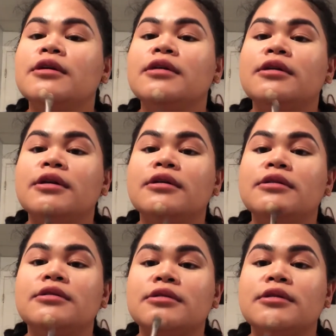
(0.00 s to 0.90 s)

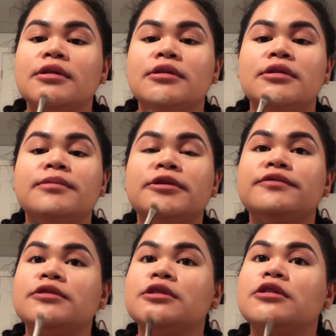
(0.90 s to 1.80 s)
And a little bit
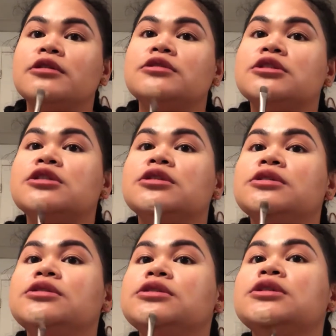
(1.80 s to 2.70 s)
in your
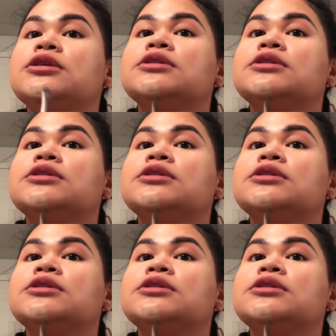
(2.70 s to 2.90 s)
chin.